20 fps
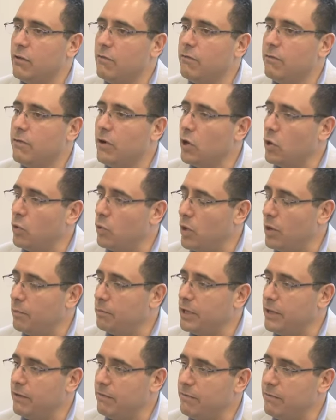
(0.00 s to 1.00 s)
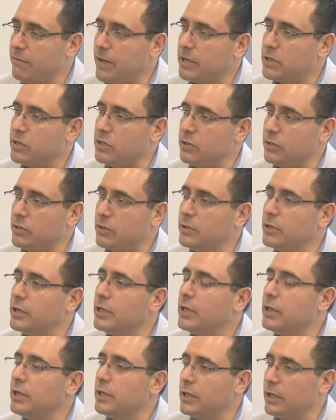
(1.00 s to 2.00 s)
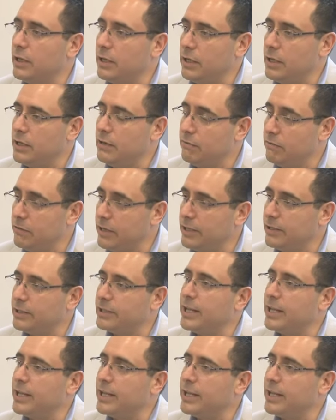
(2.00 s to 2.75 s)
follow up the infection in real